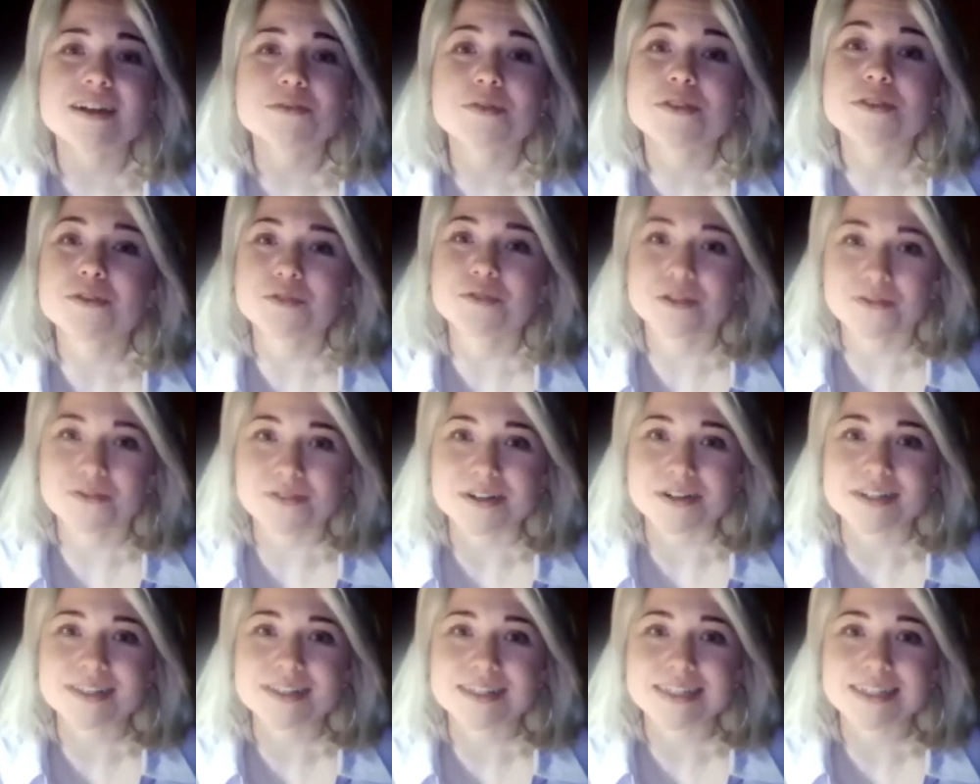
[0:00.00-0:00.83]
with
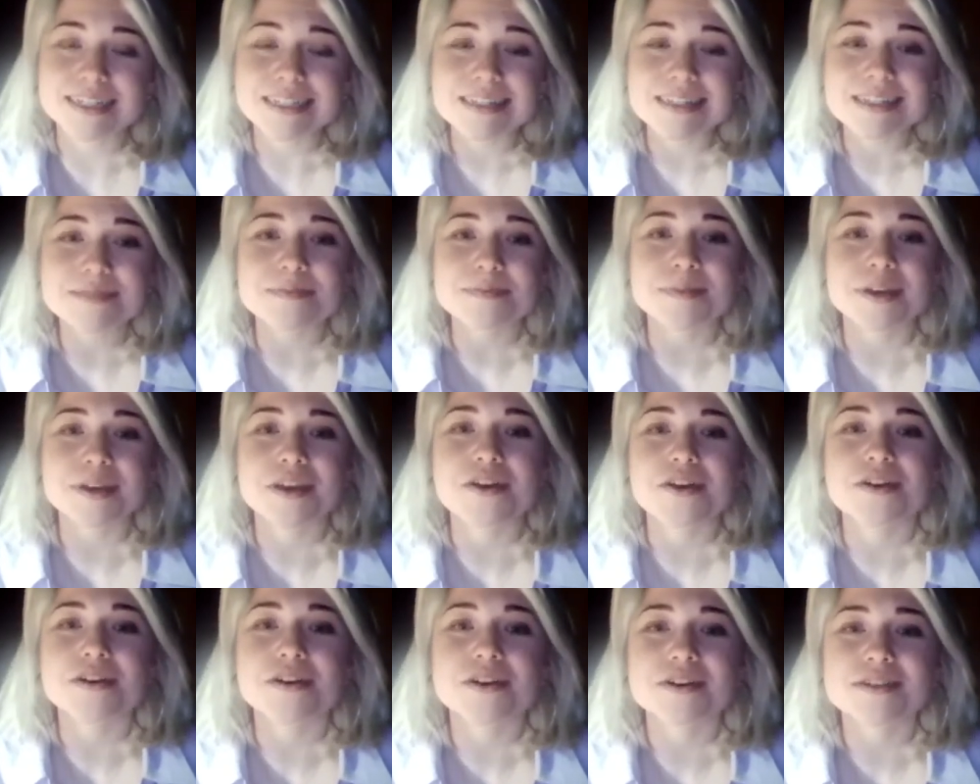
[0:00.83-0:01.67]
universities
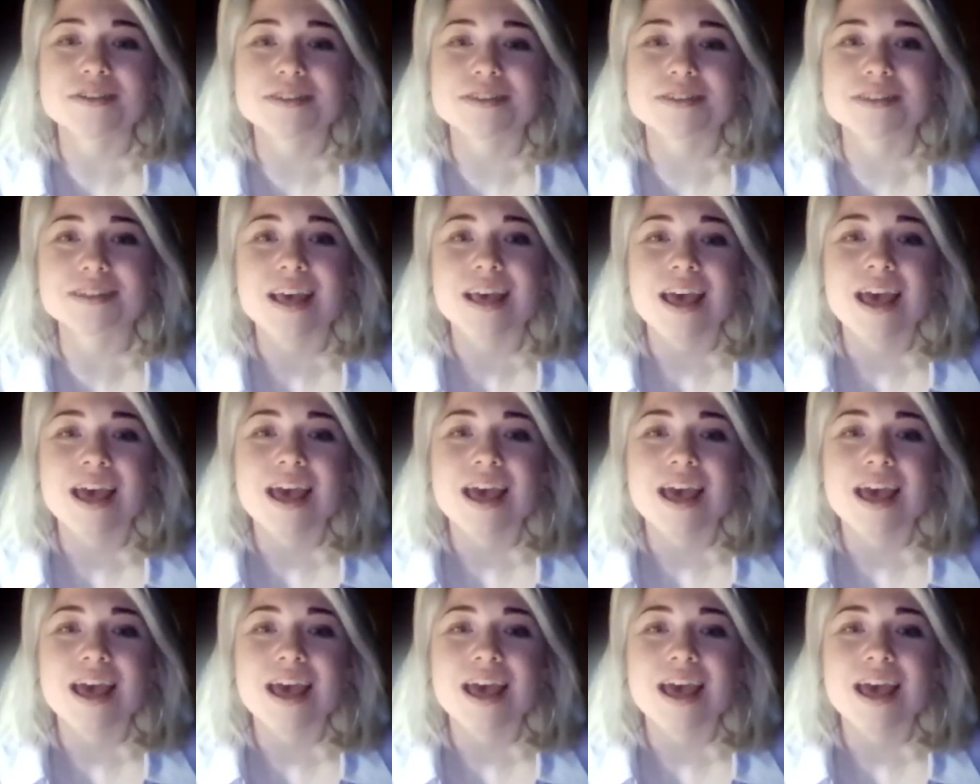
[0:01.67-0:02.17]
because